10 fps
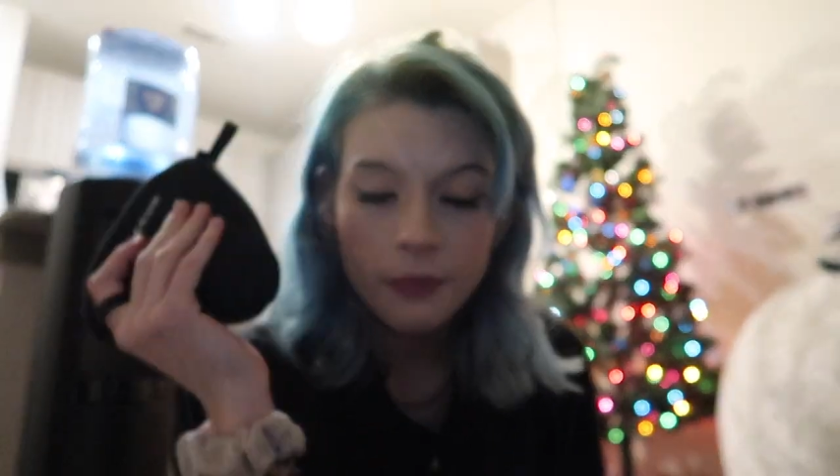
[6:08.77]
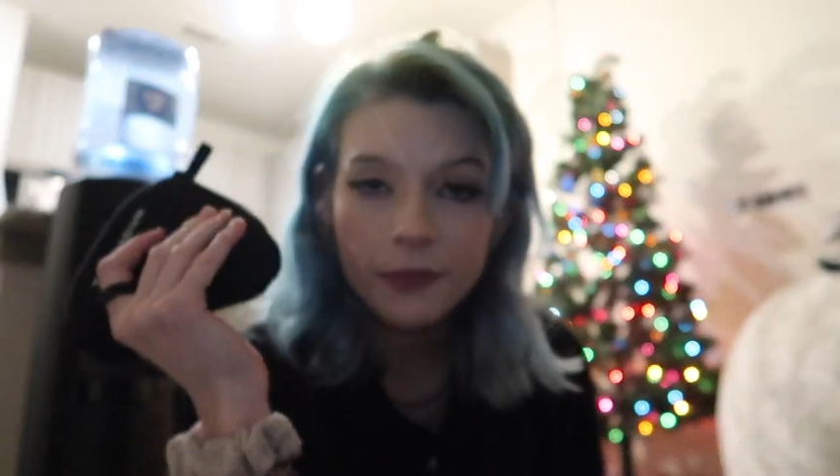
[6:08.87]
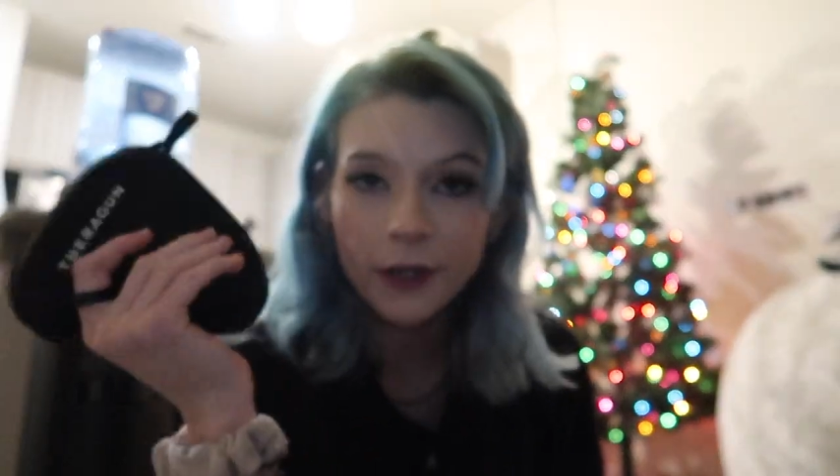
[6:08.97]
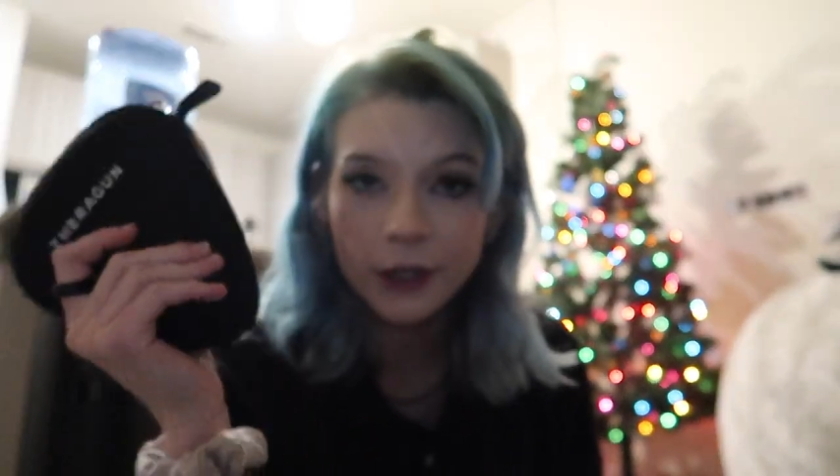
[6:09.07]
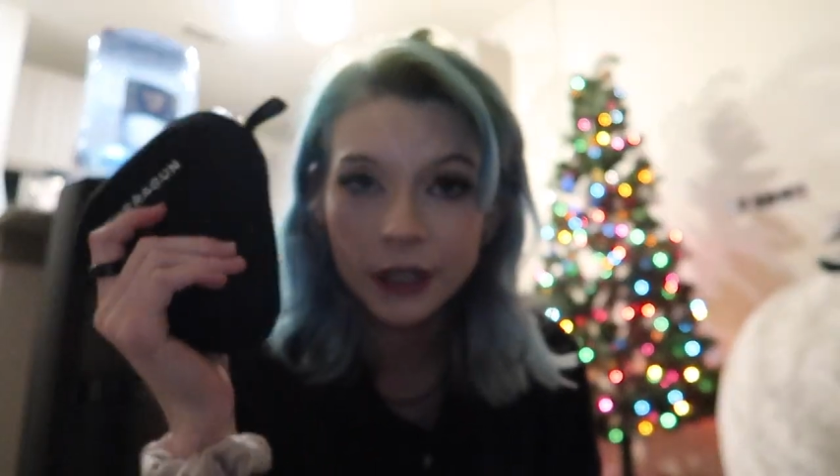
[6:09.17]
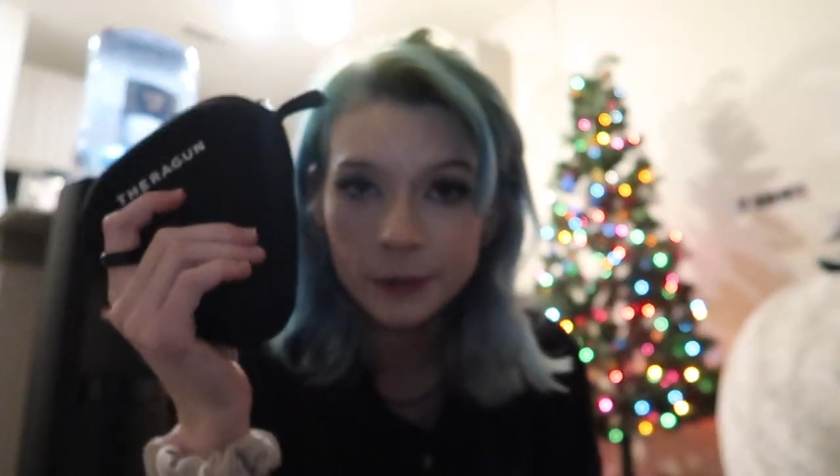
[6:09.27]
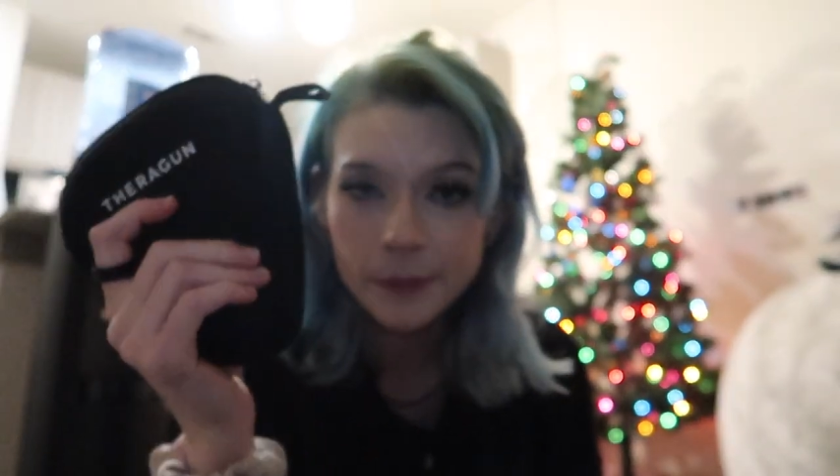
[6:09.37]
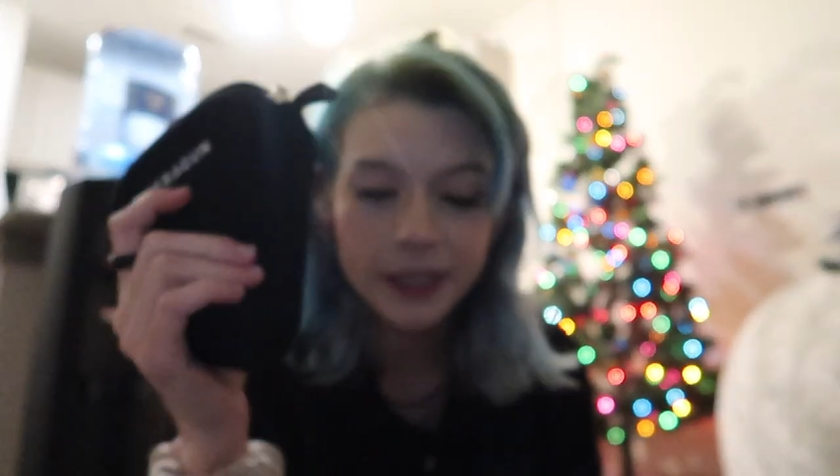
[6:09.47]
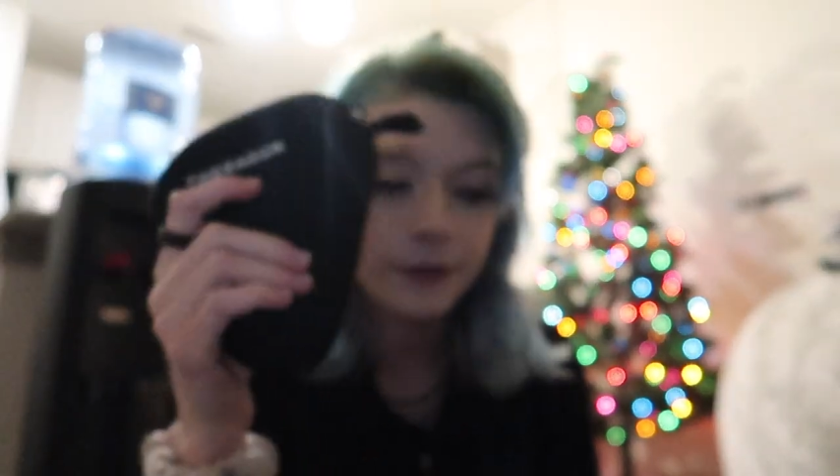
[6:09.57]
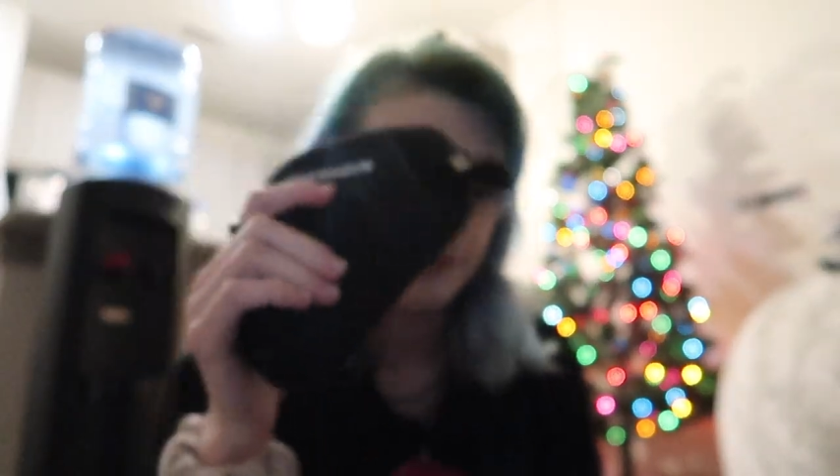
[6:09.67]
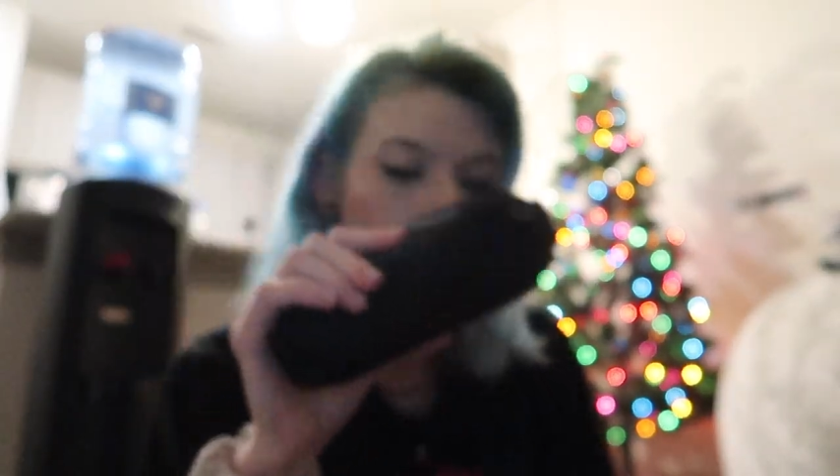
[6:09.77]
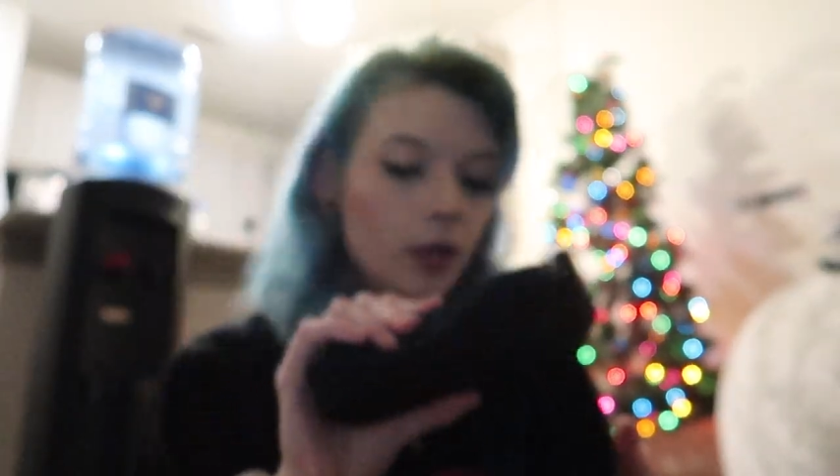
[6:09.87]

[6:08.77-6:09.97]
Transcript: Theragun Mini.